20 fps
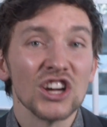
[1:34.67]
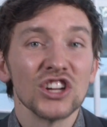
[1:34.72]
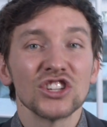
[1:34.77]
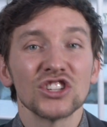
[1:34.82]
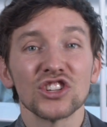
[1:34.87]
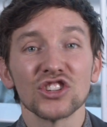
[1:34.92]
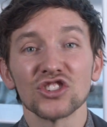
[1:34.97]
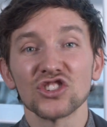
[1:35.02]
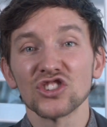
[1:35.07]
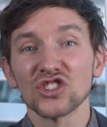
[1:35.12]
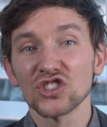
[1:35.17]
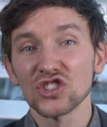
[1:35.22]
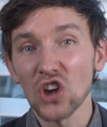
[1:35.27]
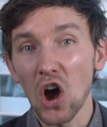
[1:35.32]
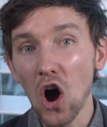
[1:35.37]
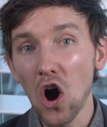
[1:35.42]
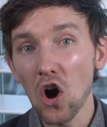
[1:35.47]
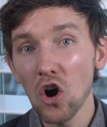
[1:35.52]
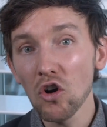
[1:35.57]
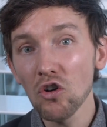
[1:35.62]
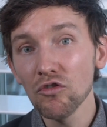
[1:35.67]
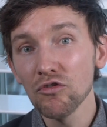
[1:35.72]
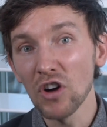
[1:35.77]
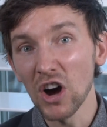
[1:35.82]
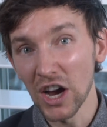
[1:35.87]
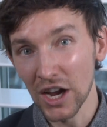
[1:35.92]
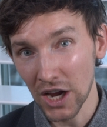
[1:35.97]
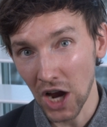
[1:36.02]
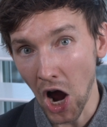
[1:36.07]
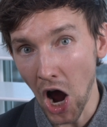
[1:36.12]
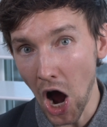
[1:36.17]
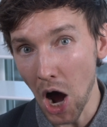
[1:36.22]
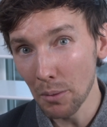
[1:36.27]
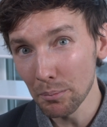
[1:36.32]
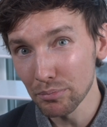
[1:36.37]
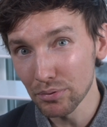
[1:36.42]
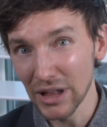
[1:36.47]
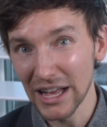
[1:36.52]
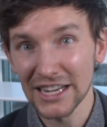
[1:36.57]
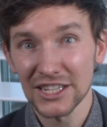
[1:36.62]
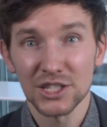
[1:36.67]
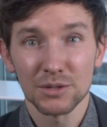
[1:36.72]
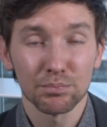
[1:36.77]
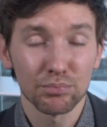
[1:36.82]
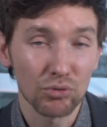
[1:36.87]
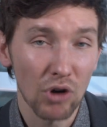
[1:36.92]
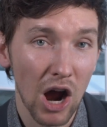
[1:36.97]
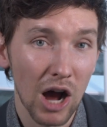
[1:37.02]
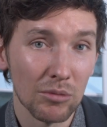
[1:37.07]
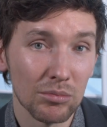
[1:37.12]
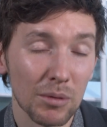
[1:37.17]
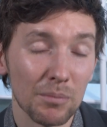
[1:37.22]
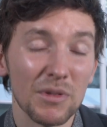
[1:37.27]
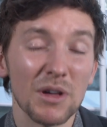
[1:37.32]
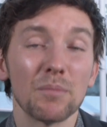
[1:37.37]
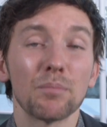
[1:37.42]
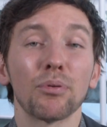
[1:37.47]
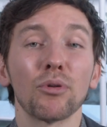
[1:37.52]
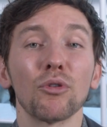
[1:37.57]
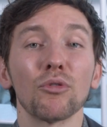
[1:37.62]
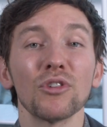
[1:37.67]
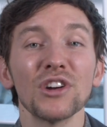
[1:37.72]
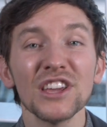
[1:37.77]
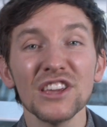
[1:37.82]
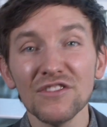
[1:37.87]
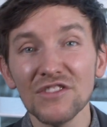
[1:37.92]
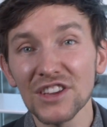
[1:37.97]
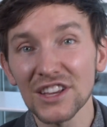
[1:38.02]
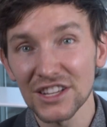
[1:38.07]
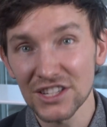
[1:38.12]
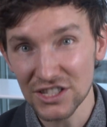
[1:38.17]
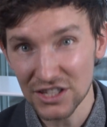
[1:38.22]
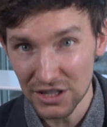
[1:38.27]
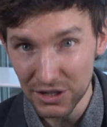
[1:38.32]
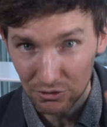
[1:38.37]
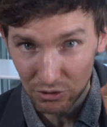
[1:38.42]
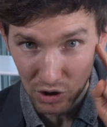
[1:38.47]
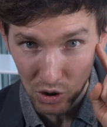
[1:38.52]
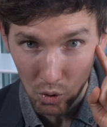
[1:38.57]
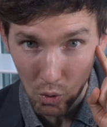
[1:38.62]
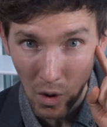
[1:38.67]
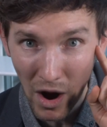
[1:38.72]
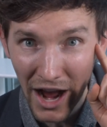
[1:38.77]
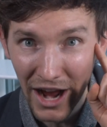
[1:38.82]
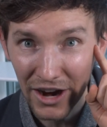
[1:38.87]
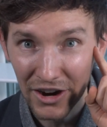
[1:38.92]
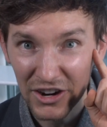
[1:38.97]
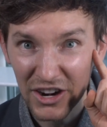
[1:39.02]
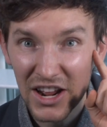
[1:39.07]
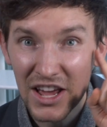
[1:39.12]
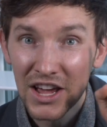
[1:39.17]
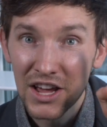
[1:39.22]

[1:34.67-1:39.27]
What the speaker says: to solve a complex problem that previously required